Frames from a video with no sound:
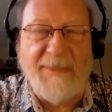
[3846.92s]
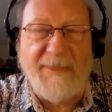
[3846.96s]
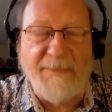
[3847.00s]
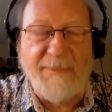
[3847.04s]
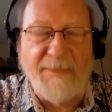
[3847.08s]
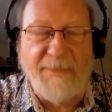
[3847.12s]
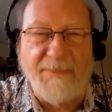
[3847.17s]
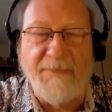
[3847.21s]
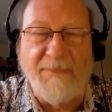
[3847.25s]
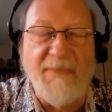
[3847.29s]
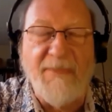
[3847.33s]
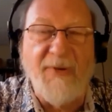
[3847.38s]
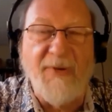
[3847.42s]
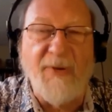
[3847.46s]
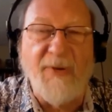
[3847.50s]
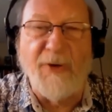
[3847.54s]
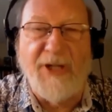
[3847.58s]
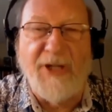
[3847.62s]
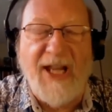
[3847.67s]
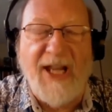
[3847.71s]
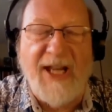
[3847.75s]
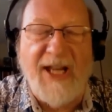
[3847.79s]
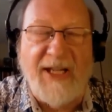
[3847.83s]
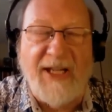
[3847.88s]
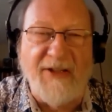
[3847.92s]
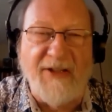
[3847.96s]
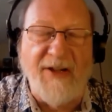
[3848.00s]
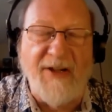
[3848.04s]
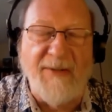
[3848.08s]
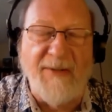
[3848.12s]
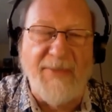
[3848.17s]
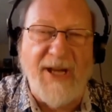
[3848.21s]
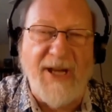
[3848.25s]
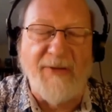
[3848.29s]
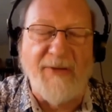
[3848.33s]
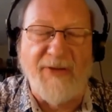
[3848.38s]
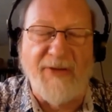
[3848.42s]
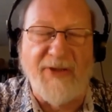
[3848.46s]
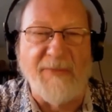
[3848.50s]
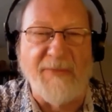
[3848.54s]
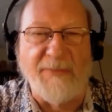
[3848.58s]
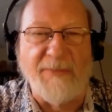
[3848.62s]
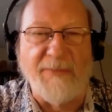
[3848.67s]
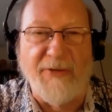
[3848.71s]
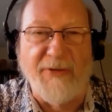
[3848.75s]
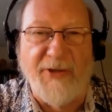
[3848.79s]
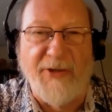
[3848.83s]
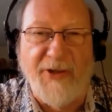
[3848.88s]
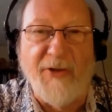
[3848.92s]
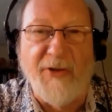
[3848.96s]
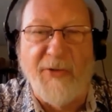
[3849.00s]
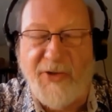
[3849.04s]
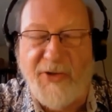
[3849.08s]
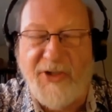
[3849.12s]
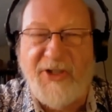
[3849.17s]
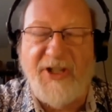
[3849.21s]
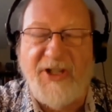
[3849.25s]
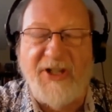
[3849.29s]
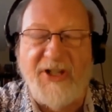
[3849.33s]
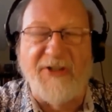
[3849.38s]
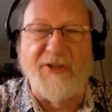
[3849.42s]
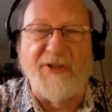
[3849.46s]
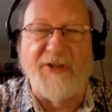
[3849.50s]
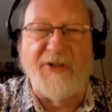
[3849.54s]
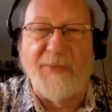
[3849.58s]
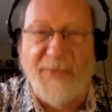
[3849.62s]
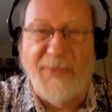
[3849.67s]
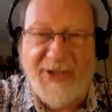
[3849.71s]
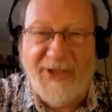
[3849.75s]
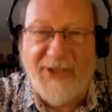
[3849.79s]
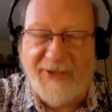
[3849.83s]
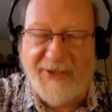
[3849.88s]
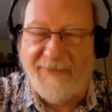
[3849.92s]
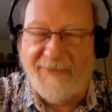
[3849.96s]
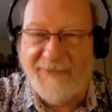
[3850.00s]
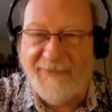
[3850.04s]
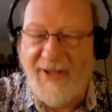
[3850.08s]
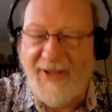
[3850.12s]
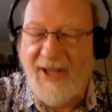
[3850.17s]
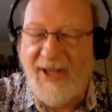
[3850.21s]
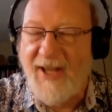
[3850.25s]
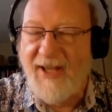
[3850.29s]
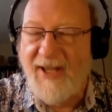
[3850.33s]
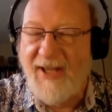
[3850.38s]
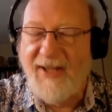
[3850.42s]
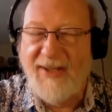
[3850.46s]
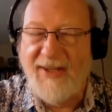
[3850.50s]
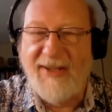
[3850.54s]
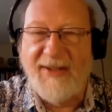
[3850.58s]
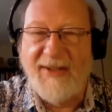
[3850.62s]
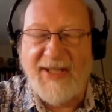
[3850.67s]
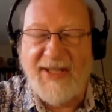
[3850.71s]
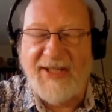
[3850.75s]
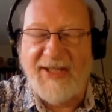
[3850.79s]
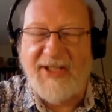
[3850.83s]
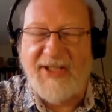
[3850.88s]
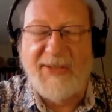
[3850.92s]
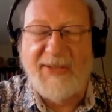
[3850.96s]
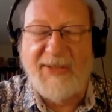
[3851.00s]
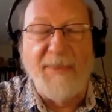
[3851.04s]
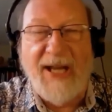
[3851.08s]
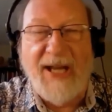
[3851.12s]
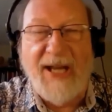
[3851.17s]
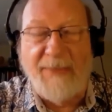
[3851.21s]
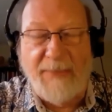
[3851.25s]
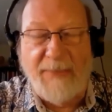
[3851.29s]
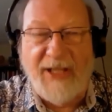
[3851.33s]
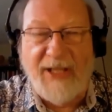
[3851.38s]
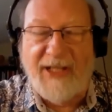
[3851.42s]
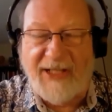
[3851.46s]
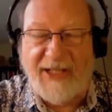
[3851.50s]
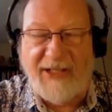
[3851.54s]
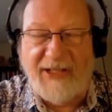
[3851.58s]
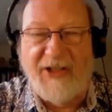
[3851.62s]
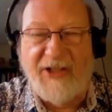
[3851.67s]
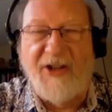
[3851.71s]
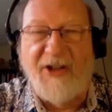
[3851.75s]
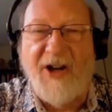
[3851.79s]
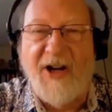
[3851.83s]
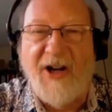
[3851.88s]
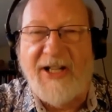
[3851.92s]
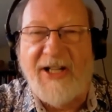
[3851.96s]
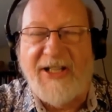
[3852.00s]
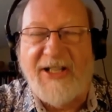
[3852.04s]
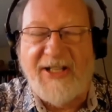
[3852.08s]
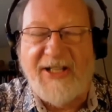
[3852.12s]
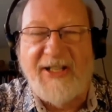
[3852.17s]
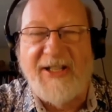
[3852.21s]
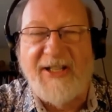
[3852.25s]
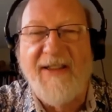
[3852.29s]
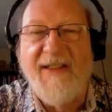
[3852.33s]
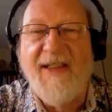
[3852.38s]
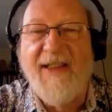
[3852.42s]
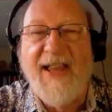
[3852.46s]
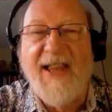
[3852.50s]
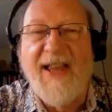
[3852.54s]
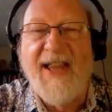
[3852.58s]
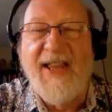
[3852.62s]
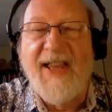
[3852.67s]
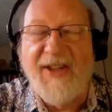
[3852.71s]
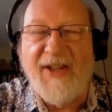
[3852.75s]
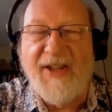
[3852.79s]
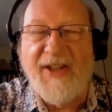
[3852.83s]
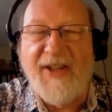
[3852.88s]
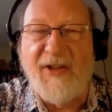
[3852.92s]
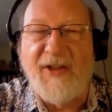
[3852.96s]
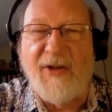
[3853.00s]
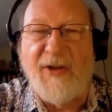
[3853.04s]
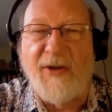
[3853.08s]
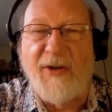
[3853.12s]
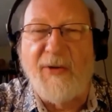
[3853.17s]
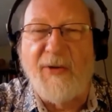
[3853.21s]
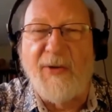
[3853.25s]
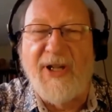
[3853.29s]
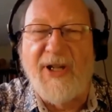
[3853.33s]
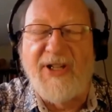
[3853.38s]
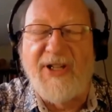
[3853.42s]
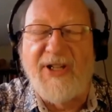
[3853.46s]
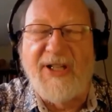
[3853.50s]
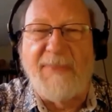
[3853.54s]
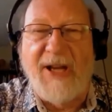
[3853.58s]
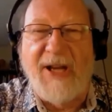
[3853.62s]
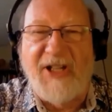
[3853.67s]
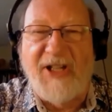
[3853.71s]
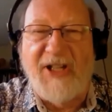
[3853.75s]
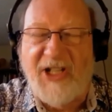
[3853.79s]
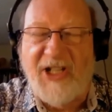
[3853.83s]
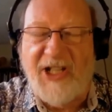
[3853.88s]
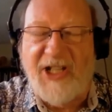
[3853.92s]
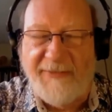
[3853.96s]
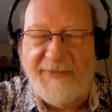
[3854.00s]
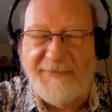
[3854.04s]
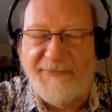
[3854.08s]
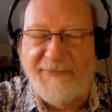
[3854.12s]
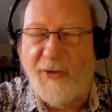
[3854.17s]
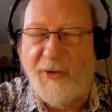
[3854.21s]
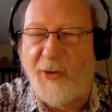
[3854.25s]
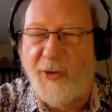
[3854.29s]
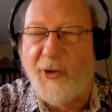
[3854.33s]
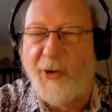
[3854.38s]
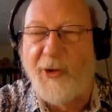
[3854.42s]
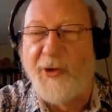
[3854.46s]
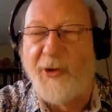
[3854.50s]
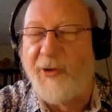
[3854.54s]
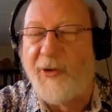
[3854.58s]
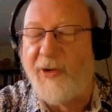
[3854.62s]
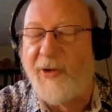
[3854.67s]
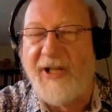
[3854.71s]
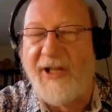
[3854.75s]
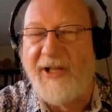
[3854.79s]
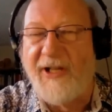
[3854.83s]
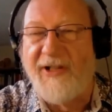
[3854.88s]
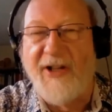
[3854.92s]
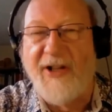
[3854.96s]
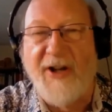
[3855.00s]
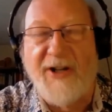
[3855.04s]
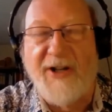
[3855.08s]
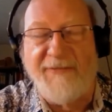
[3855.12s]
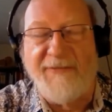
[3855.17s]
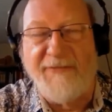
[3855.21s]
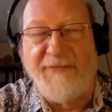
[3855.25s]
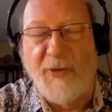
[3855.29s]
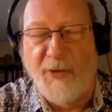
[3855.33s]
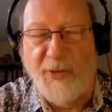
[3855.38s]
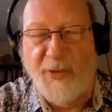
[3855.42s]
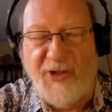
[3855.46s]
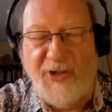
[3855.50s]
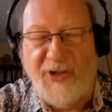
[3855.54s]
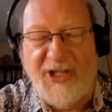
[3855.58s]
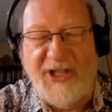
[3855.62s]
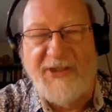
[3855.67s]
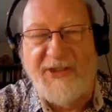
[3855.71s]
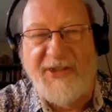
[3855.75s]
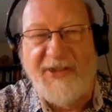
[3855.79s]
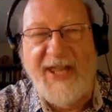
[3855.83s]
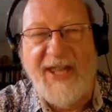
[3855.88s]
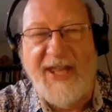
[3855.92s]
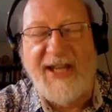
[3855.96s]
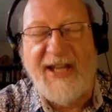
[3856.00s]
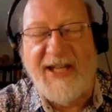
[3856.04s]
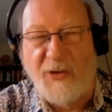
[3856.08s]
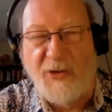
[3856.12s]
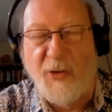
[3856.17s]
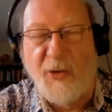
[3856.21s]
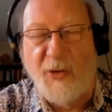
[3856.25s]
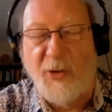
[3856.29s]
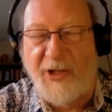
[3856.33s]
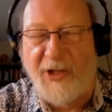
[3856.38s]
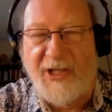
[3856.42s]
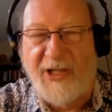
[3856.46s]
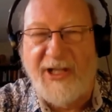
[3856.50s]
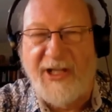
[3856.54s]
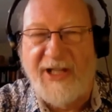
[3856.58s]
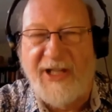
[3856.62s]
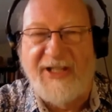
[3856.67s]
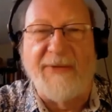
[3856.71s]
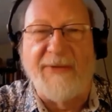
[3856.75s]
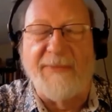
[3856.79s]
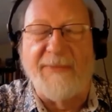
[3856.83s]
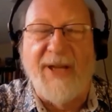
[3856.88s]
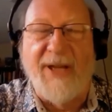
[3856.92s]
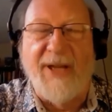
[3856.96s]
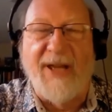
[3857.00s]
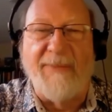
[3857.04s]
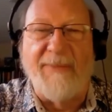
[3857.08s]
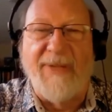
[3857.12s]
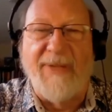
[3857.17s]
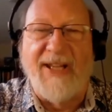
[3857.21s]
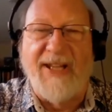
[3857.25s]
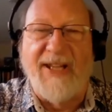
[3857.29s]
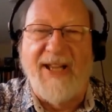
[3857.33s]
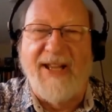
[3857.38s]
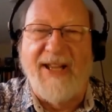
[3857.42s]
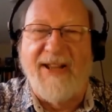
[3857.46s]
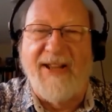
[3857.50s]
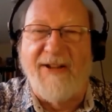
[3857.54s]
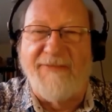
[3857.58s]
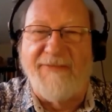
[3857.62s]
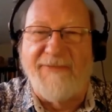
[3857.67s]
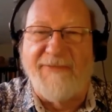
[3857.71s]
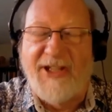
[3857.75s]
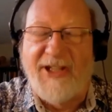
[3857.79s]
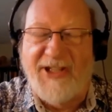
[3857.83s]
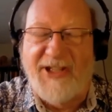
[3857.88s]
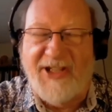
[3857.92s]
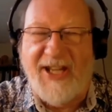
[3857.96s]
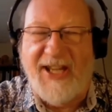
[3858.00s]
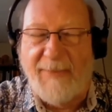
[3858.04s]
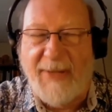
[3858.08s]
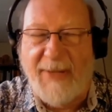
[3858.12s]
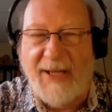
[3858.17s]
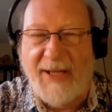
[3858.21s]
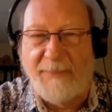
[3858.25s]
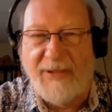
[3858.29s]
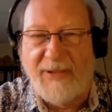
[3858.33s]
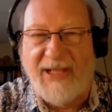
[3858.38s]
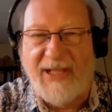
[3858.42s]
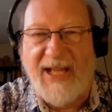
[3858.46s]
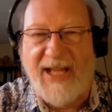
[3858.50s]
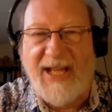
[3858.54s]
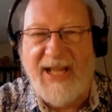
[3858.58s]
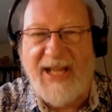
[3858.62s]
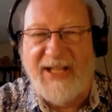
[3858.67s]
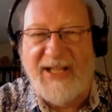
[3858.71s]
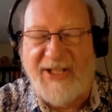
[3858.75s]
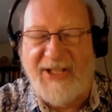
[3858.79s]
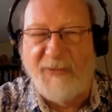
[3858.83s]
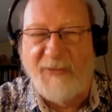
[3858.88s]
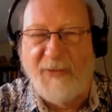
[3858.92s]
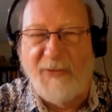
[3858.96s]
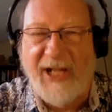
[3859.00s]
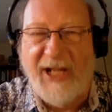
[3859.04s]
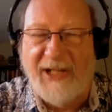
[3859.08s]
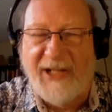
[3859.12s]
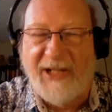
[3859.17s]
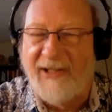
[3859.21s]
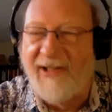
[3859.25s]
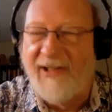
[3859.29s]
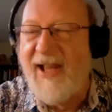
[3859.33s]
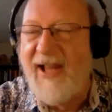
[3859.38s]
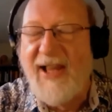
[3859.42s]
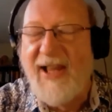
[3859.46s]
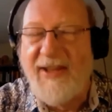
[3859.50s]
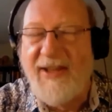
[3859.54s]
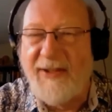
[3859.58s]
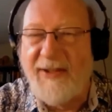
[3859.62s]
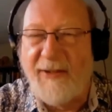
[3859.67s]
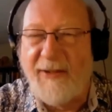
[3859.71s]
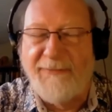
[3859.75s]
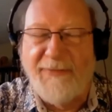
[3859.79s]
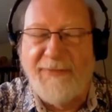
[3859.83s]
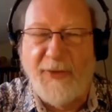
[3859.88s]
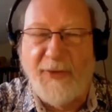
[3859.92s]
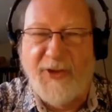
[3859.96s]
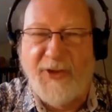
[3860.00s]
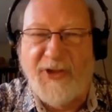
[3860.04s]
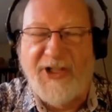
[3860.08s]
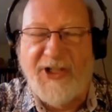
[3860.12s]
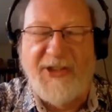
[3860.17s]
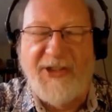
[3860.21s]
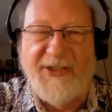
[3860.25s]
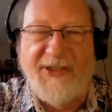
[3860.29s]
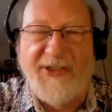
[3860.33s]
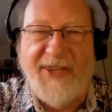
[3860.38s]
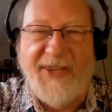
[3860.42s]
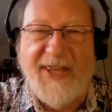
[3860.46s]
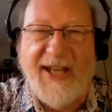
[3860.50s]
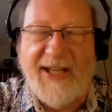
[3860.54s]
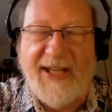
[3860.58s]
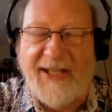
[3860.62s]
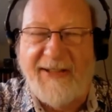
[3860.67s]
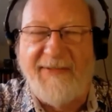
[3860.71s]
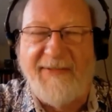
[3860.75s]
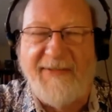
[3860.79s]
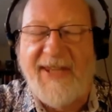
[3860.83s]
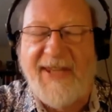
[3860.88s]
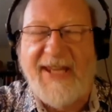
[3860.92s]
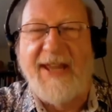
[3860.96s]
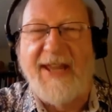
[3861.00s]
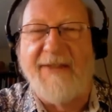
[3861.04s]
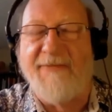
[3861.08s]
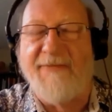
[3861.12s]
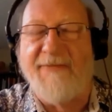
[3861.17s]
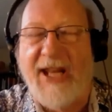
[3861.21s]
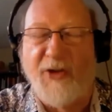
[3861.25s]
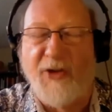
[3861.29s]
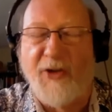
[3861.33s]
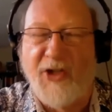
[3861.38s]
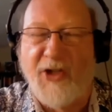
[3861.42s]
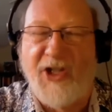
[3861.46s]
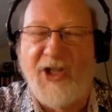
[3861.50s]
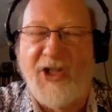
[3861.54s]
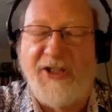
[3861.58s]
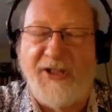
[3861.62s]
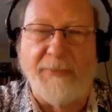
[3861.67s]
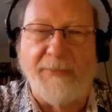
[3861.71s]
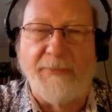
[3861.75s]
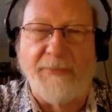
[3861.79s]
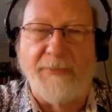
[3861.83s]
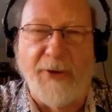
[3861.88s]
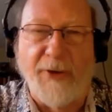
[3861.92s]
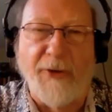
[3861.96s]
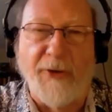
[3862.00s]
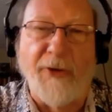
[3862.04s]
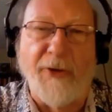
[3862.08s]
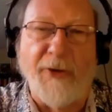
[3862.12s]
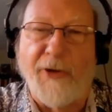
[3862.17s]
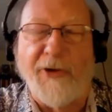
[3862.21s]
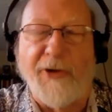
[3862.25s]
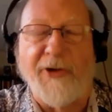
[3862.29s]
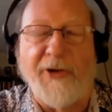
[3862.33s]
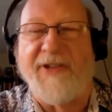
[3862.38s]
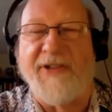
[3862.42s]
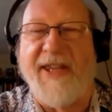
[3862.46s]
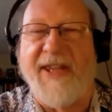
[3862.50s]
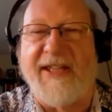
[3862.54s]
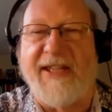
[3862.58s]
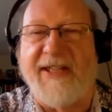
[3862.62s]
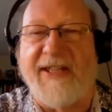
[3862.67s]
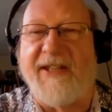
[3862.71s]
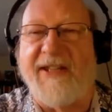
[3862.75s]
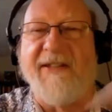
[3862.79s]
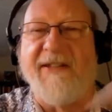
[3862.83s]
organic compound to produce in terms of its metabolic cost. Especially for a non-photosynthetic organism. I mean, I often say about plants, well, they're photosynthetic. They have energy to burn. They can,